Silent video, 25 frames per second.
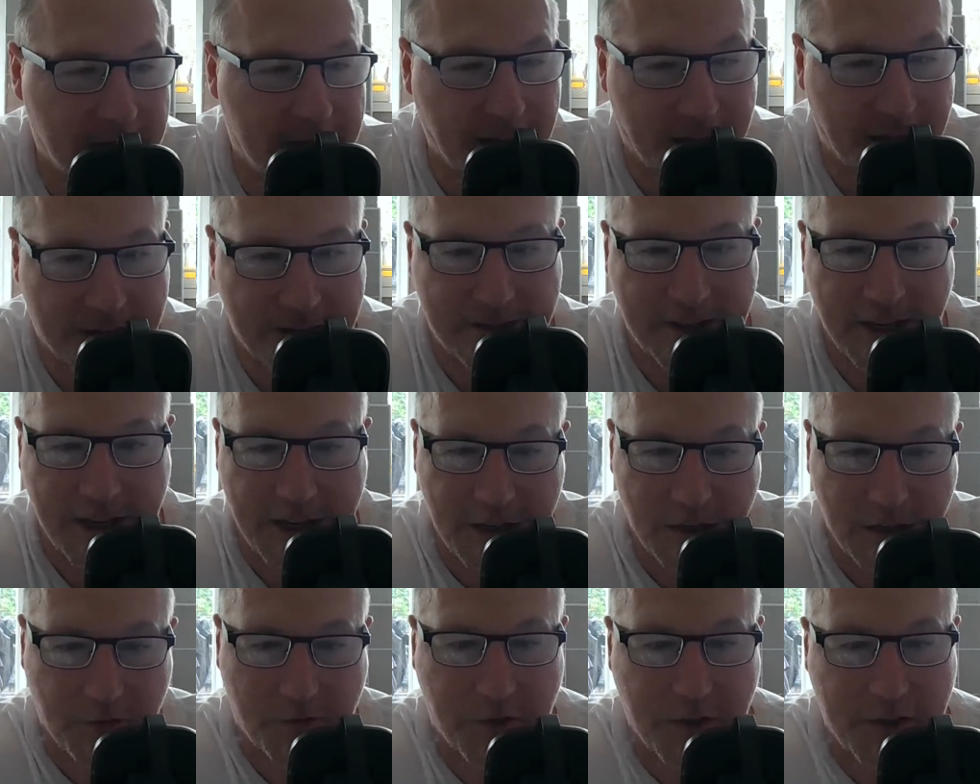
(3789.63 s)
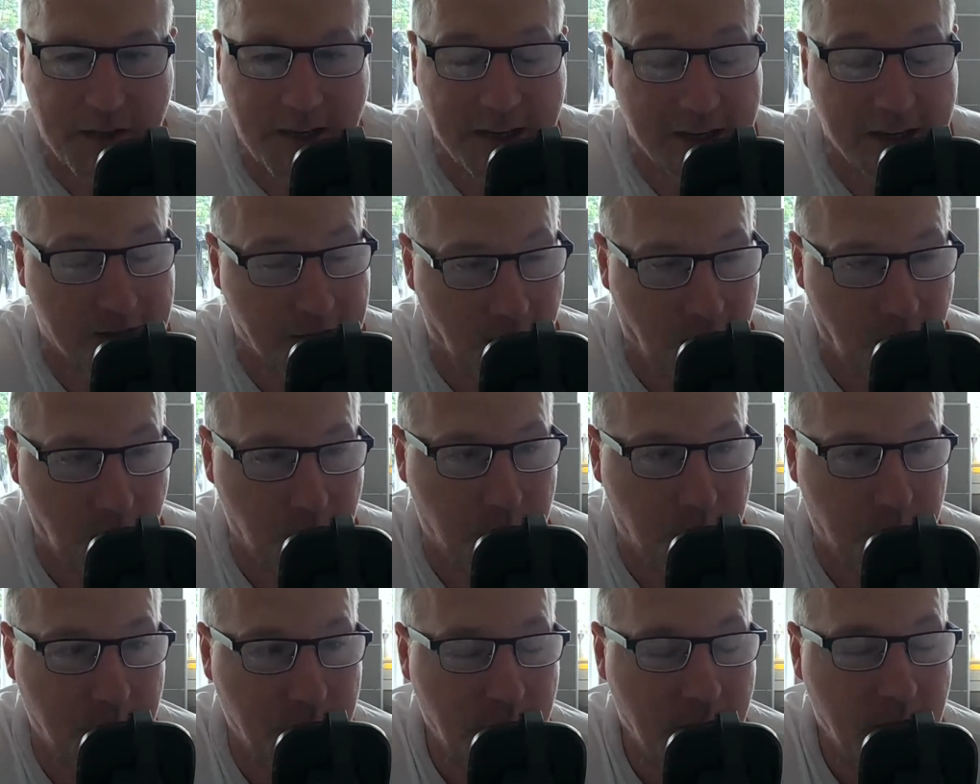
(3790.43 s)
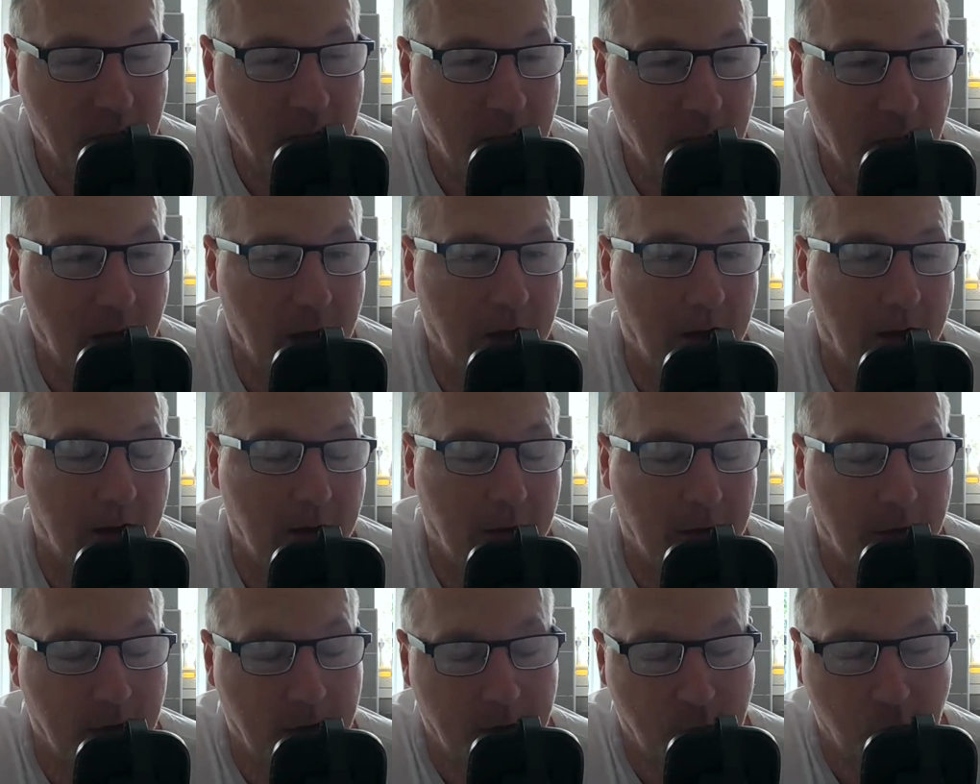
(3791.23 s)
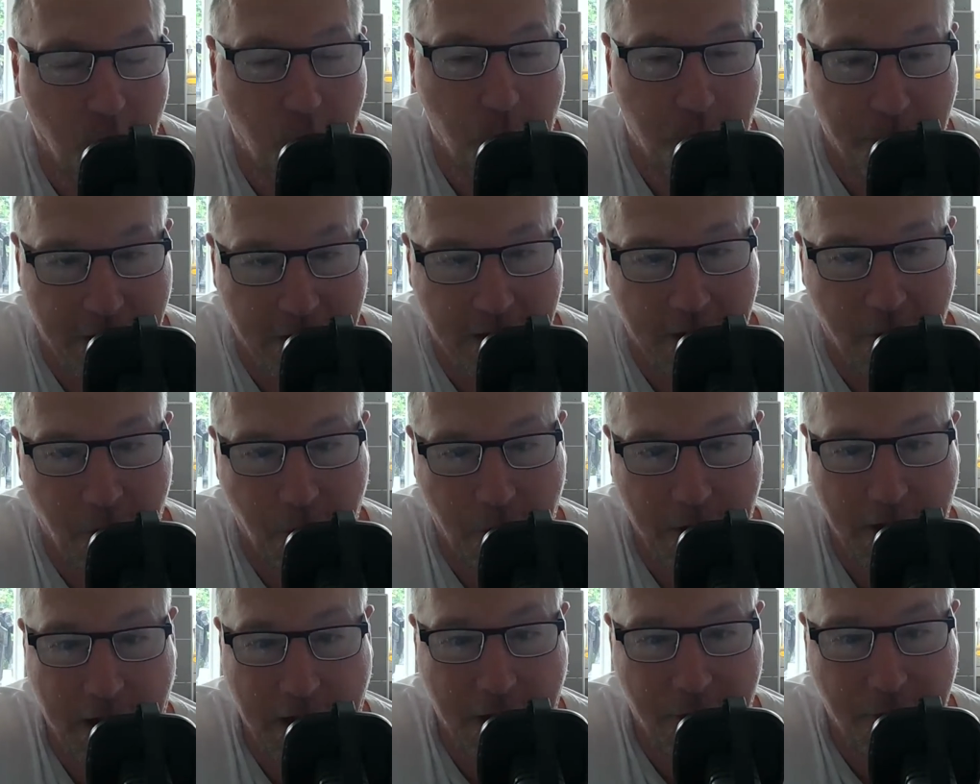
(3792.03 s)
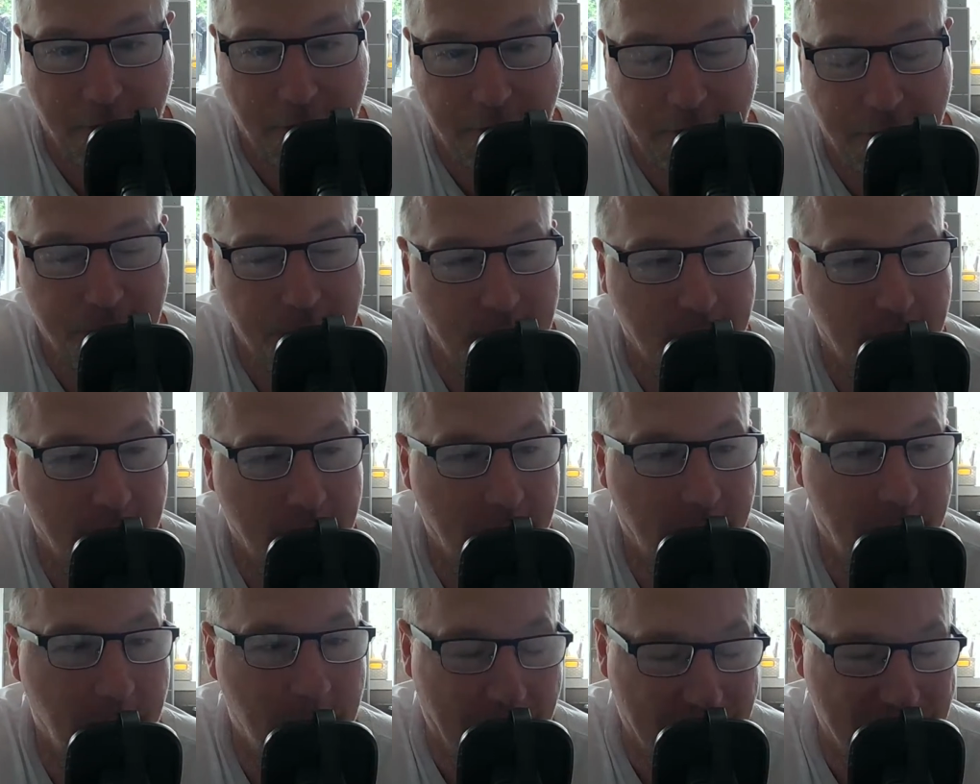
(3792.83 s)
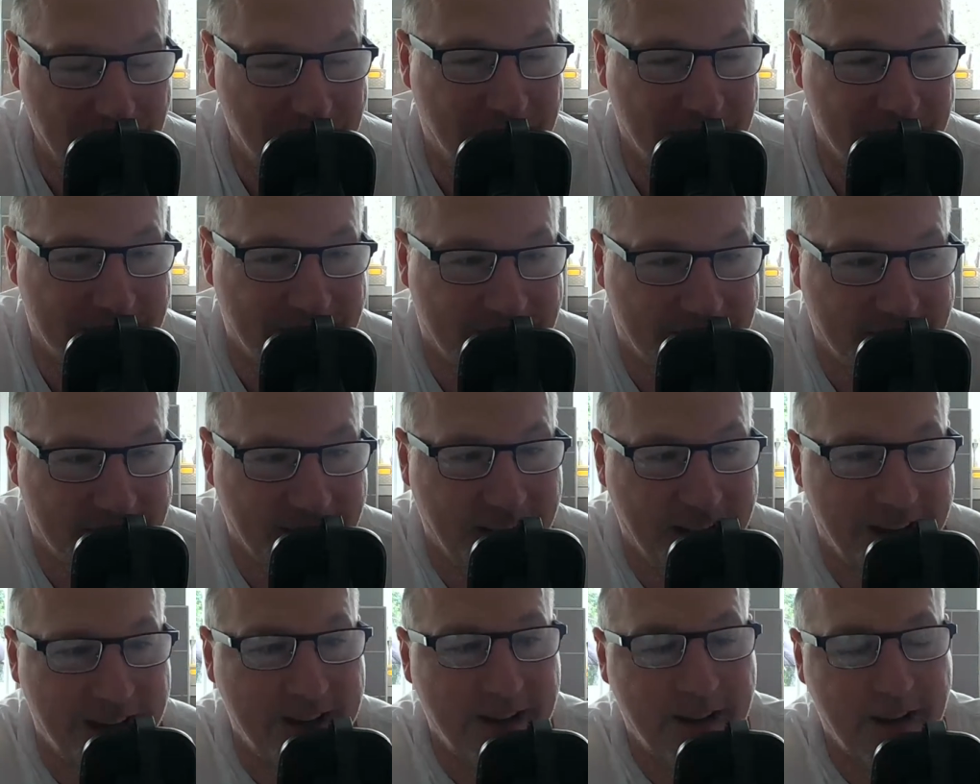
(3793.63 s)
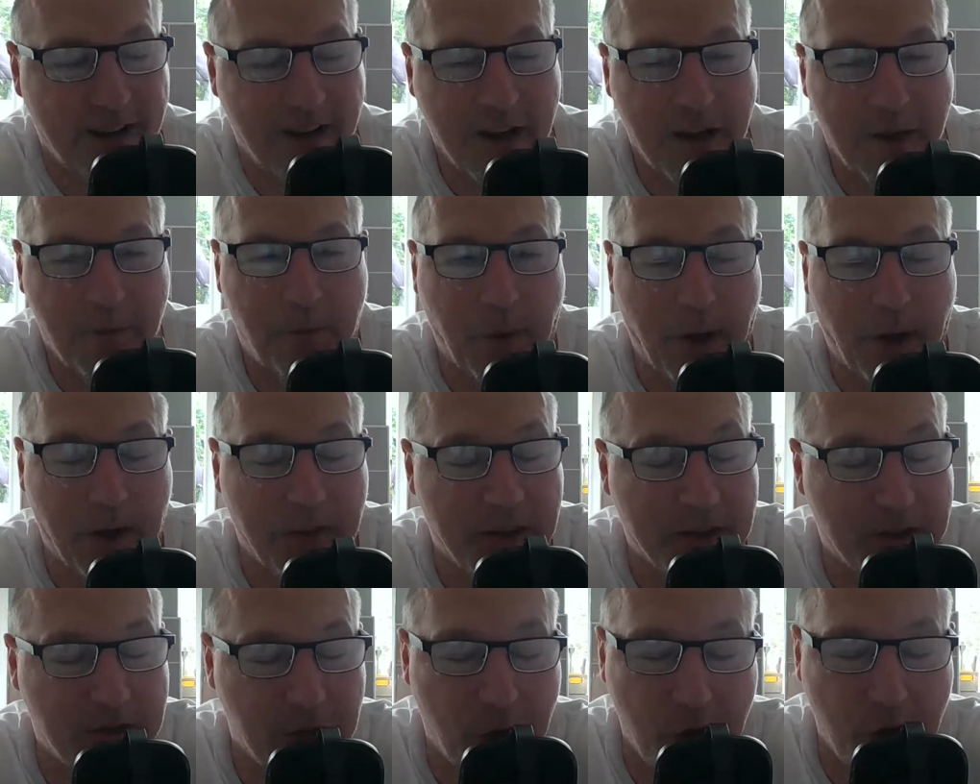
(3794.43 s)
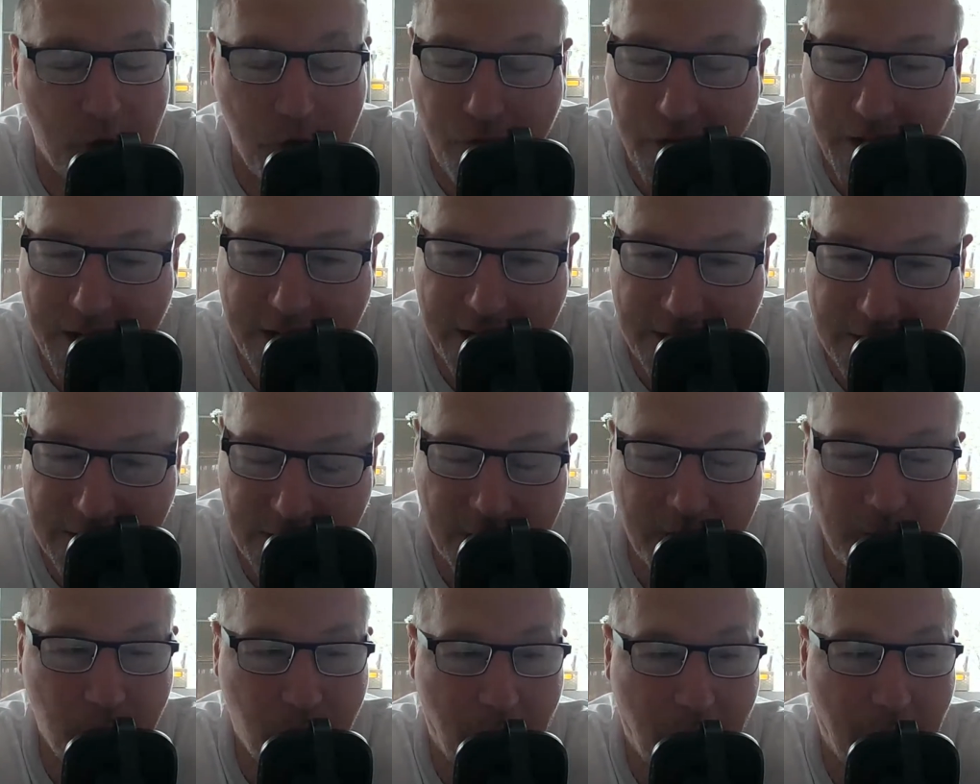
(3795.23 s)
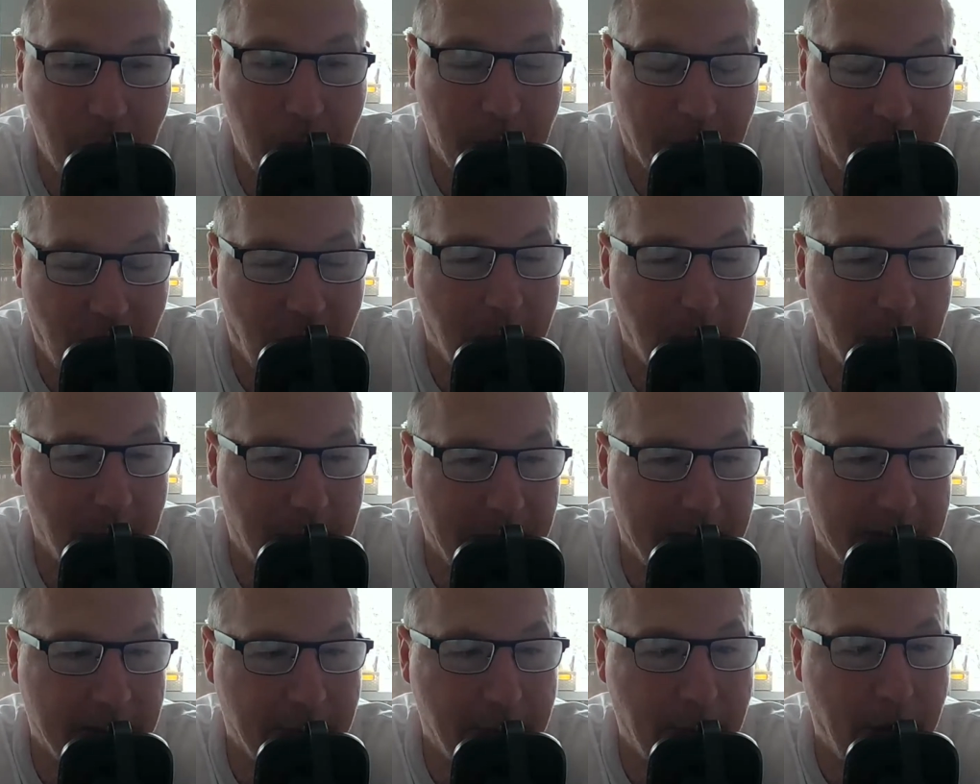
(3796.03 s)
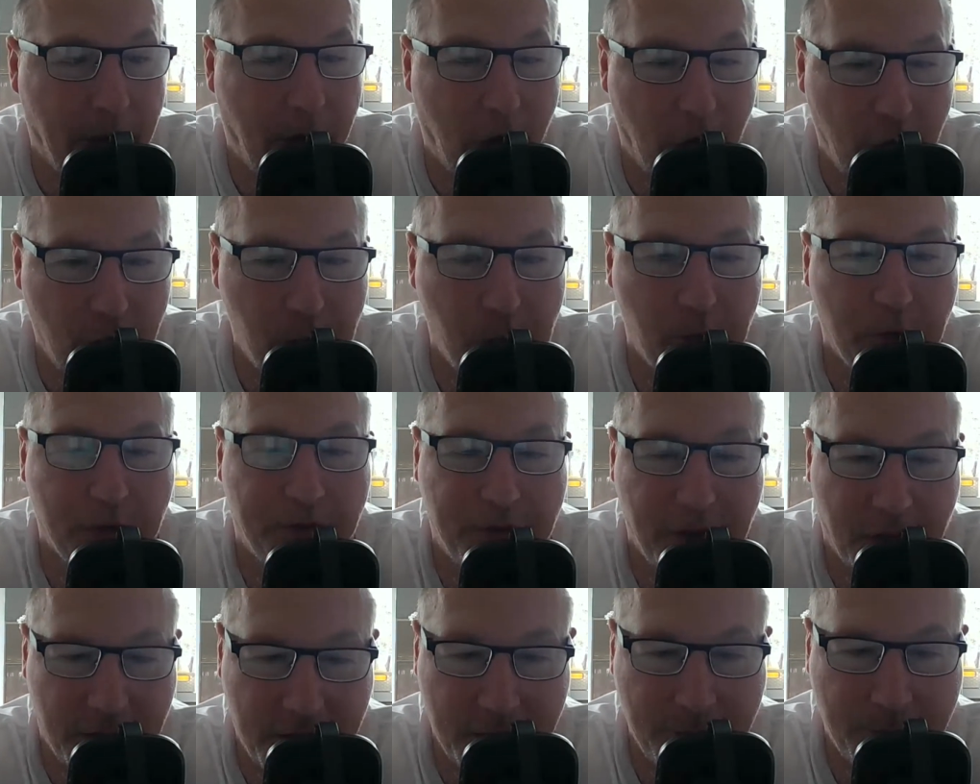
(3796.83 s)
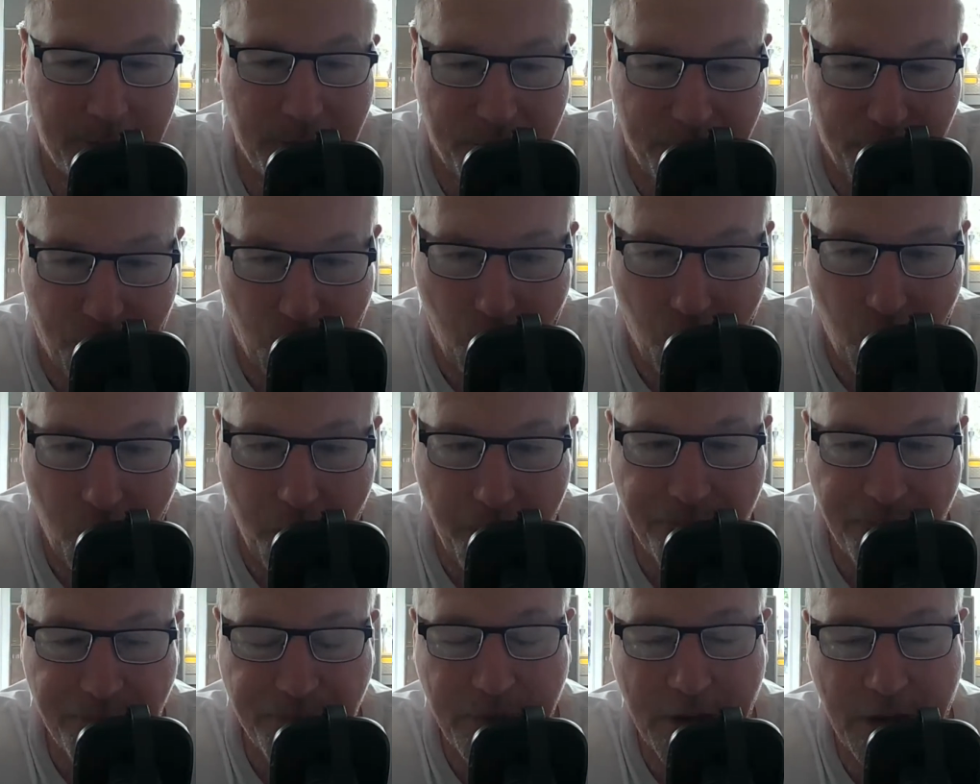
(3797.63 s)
16 of the League Cup, albeit we have Manchester City, but there's no reason why we can't beat them at home. We've done it before.